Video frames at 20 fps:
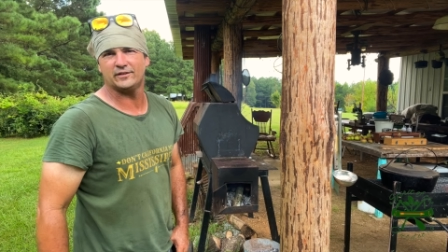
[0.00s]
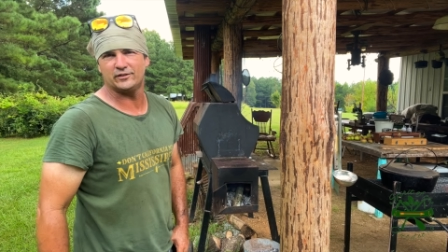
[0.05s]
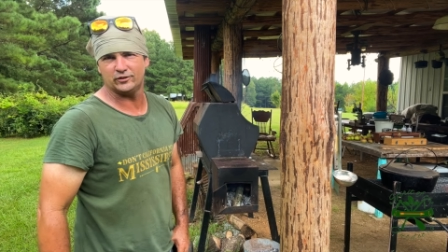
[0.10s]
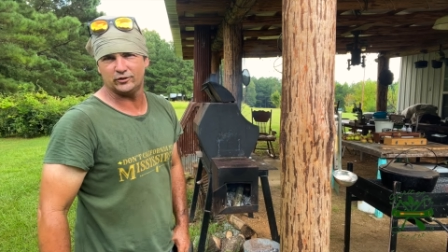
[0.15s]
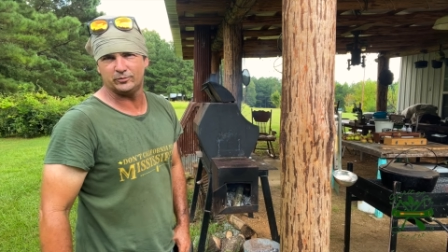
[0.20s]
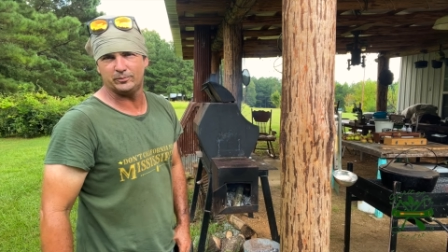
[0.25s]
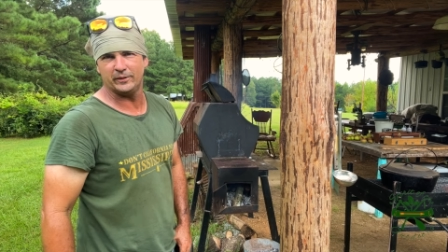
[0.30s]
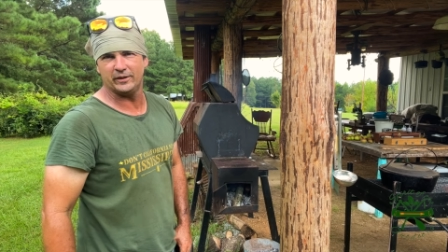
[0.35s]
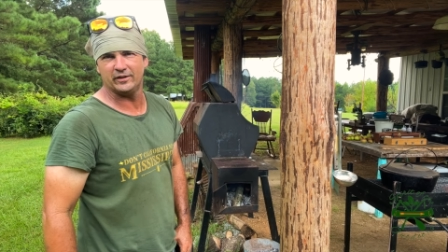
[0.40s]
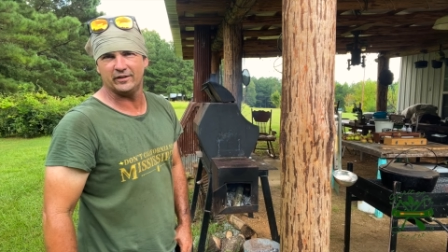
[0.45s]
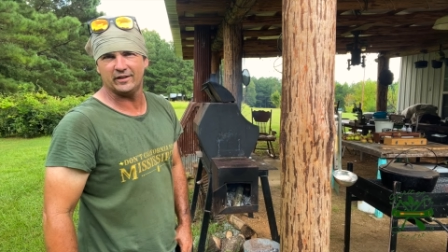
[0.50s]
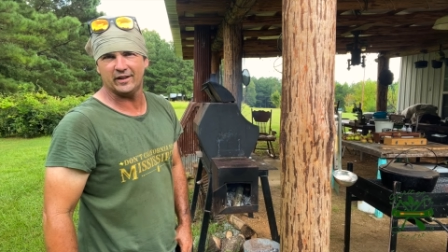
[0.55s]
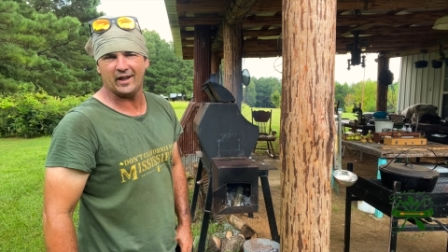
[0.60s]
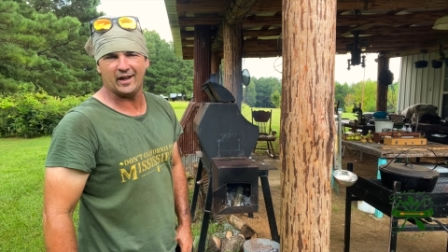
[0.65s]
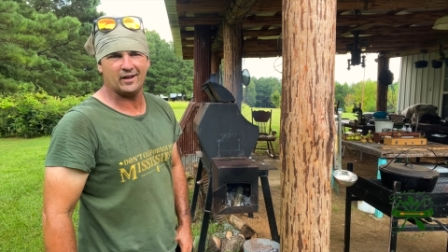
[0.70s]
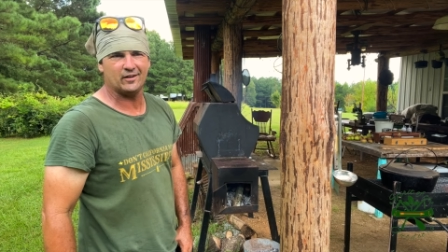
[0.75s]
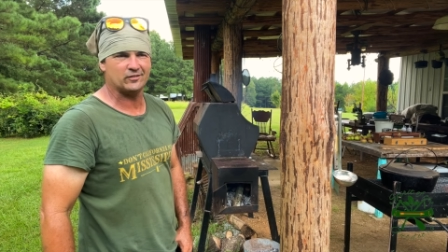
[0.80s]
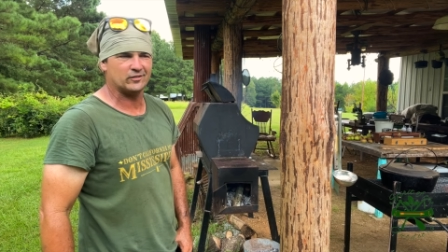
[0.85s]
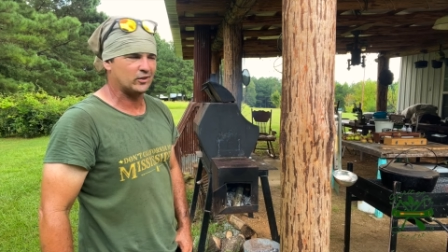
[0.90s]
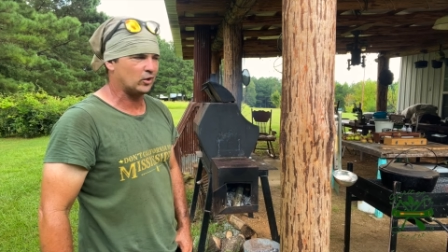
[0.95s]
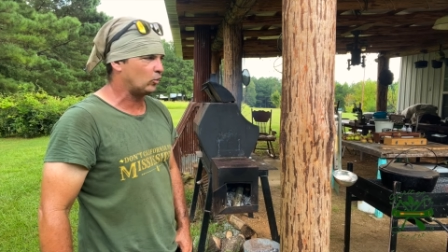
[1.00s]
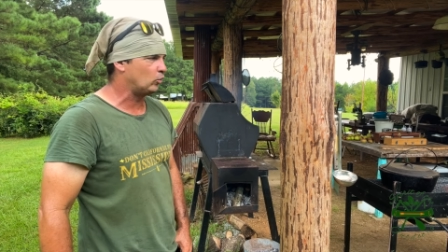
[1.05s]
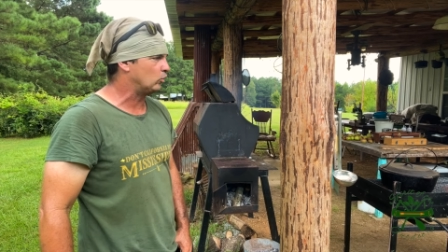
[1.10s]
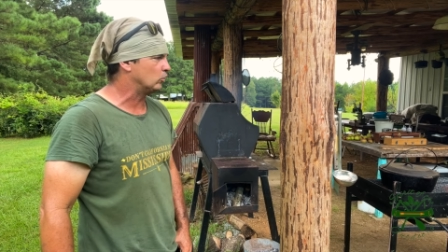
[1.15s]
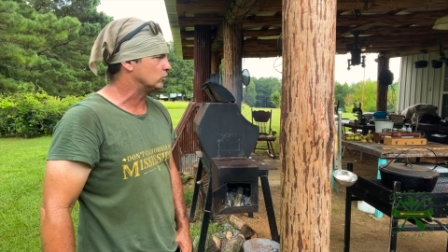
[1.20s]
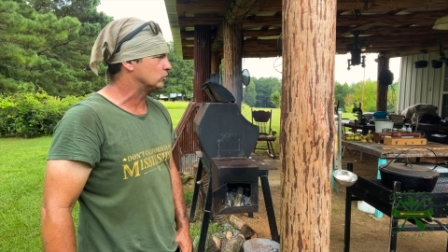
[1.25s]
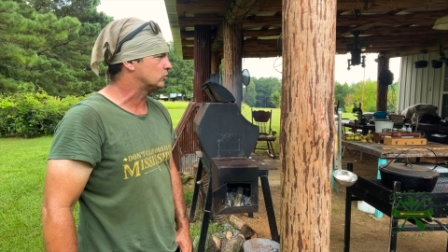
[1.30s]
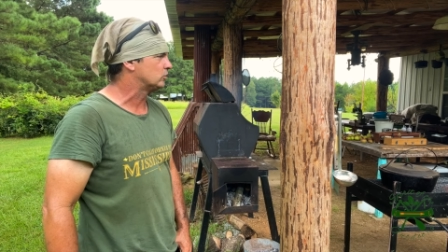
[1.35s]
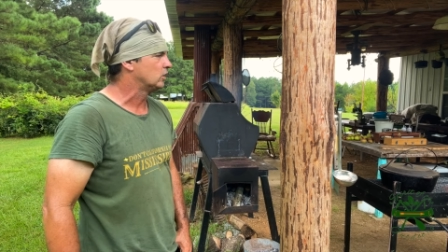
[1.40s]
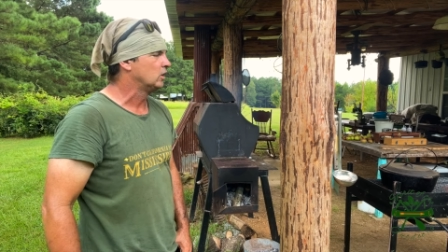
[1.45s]
to Spirit of the
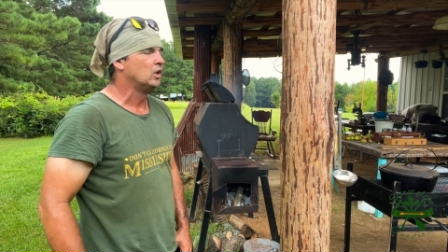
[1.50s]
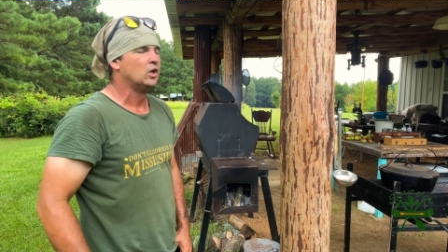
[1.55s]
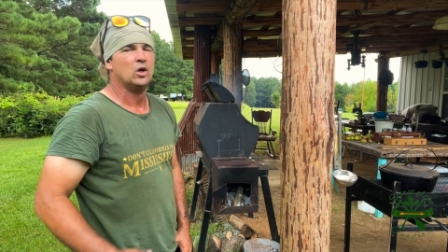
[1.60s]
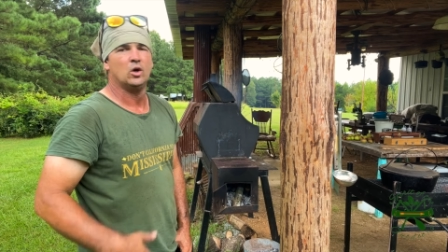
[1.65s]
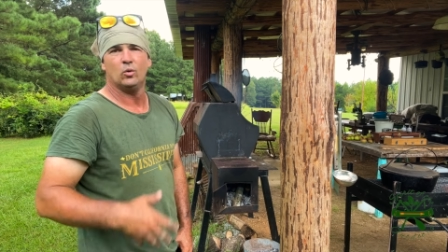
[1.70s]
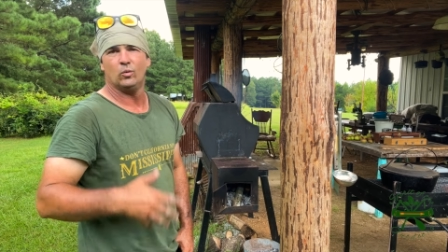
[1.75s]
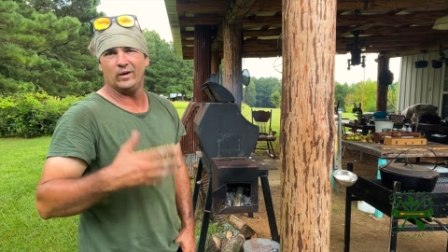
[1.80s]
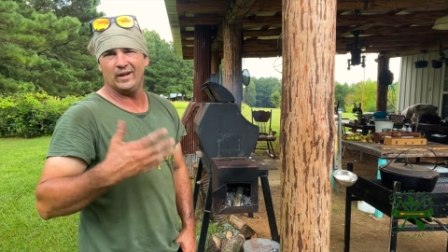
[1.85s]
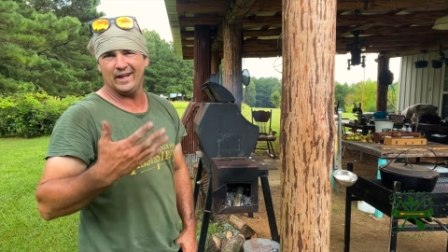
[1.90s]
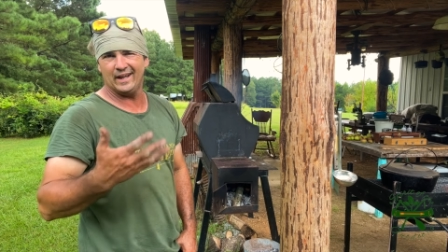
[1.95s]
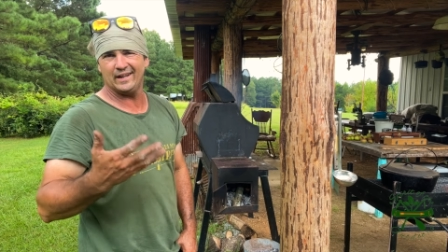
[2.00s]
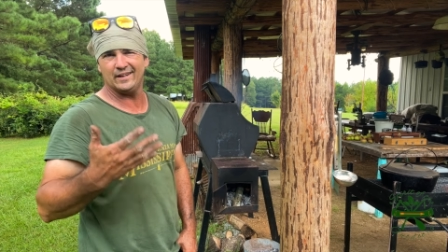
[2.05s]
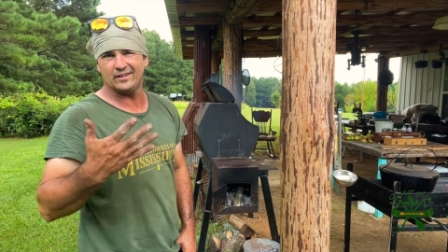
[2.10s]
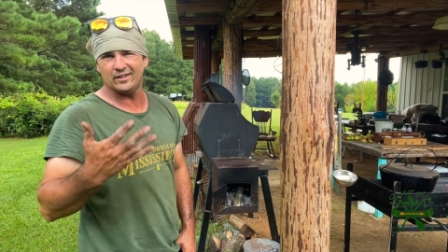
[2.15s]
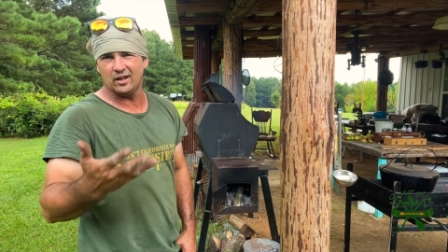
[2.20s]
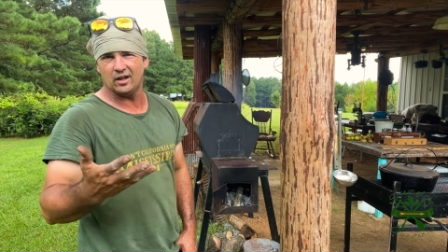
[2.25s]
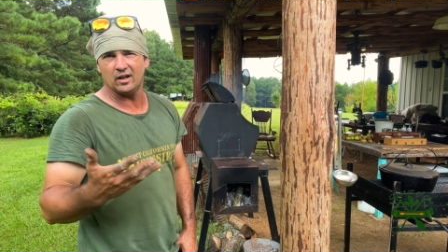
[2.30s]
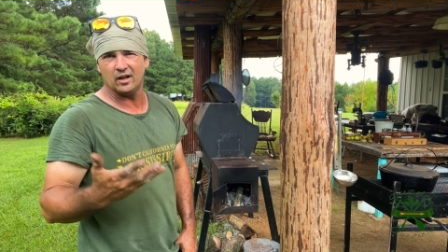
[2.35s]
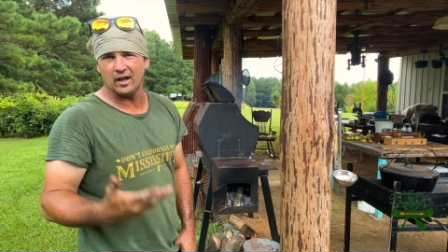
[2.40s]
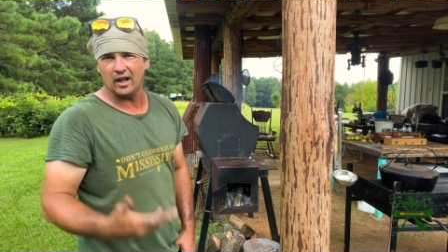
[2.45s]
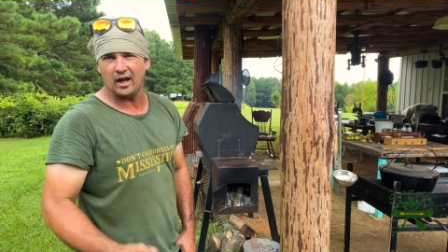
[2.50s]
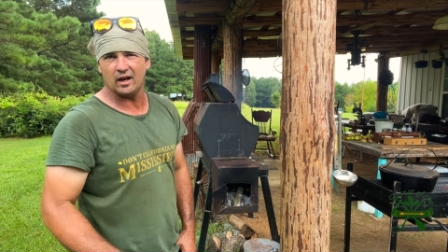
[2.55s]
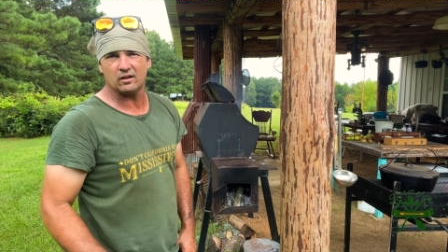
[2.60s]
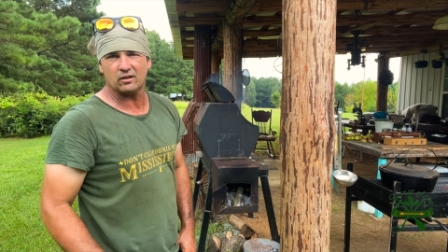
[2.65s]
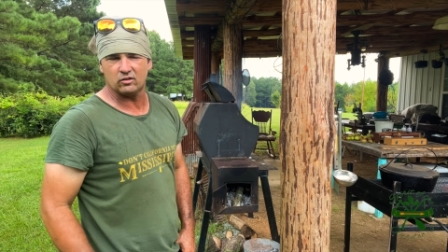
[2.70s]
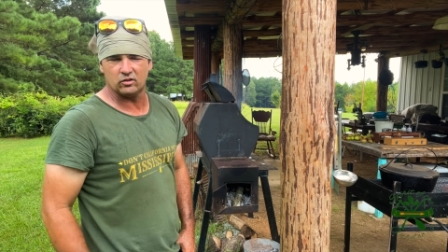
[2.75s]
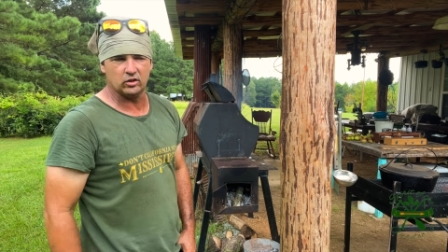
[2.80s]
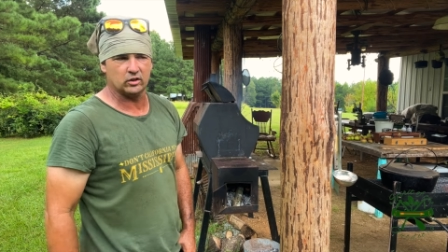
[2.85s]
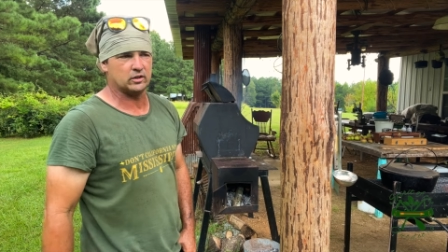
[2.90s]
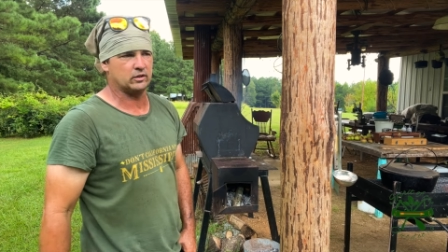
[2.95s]
Outdoors. We hadn't done a lot
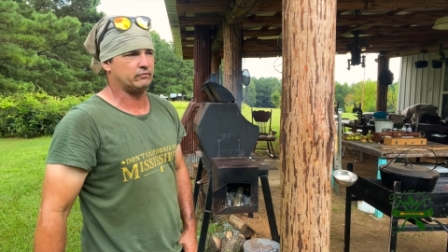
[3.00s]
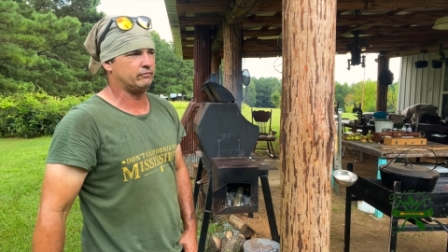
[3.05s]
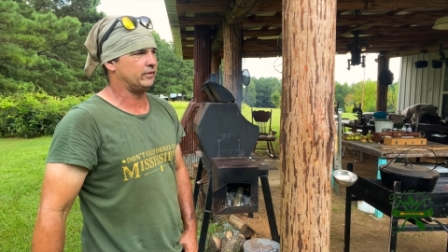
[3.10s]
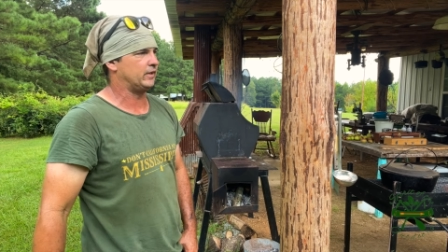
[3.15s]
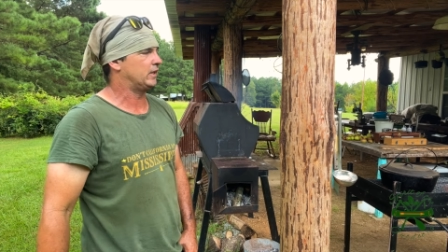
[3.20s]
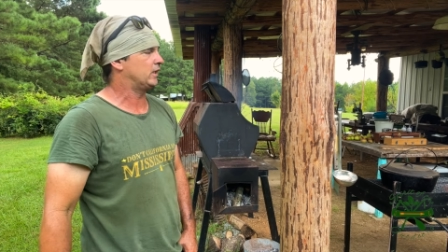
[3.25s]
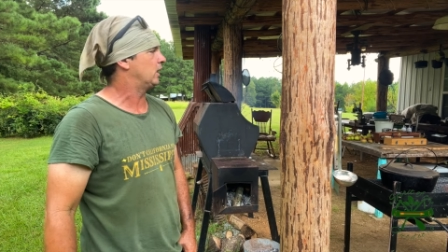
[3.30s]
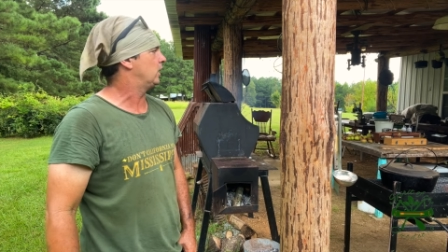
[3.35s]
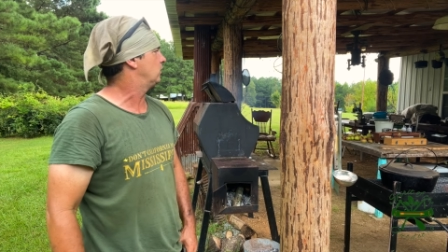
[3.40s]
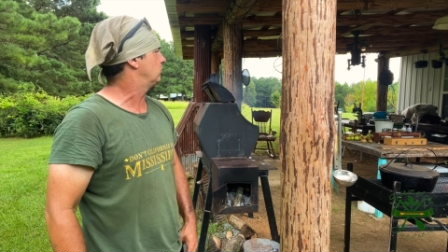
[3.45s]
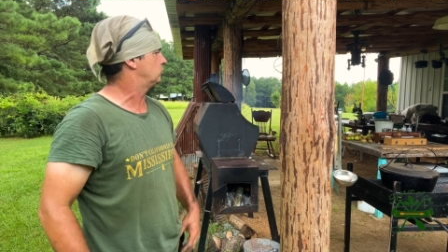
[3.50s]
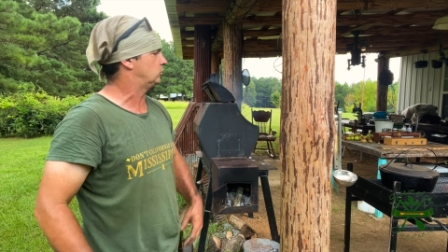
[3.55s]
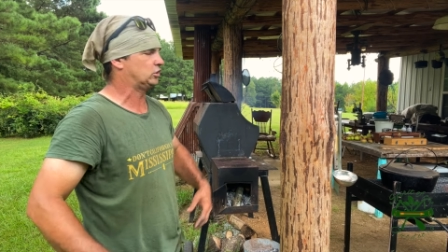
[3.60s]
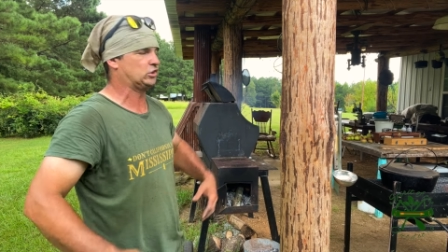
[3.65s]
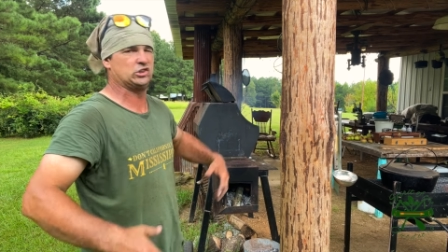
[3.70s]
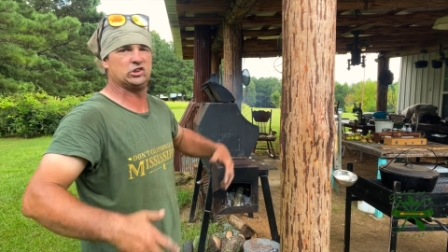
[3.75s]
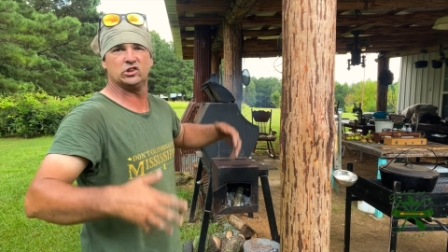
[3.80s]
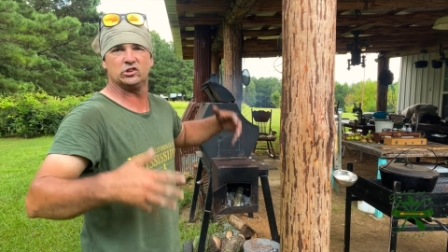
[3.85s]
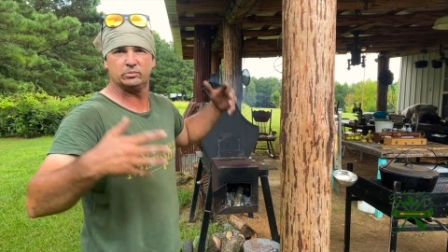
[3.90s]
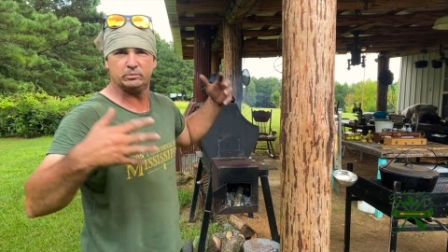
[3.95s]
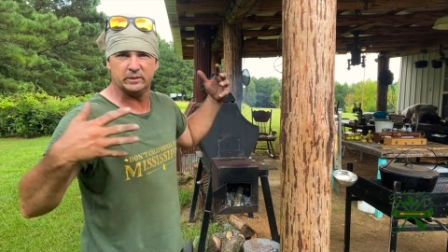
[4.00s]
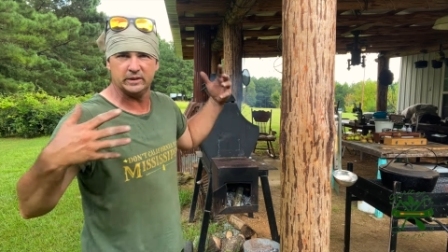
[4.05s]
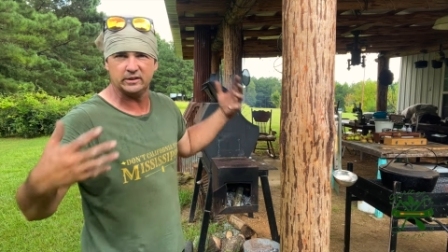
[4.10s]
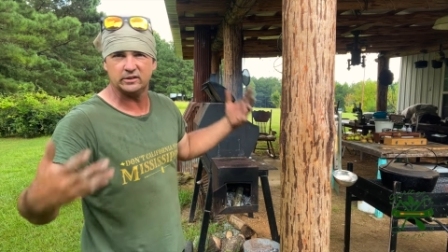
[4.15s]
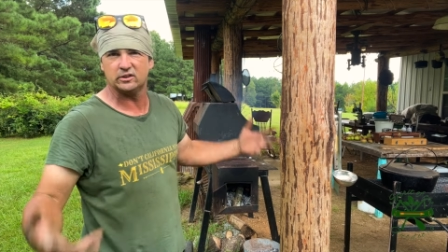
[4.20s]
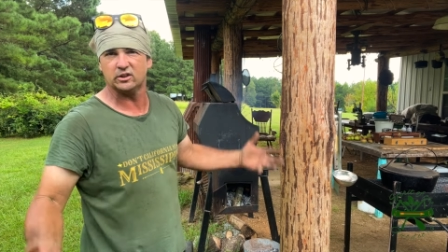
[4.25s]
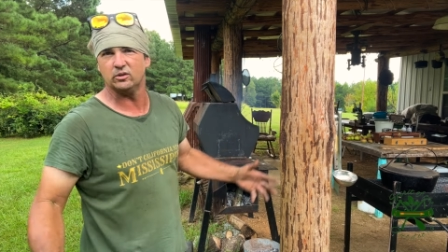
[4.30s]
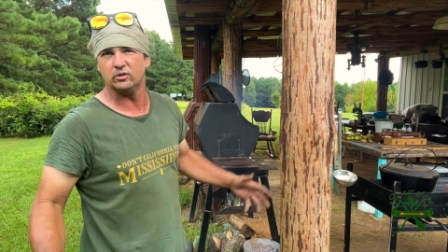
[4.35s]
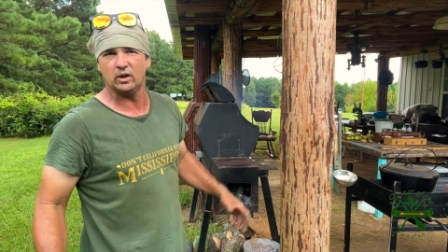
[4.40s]
of cooking videos, it's just been too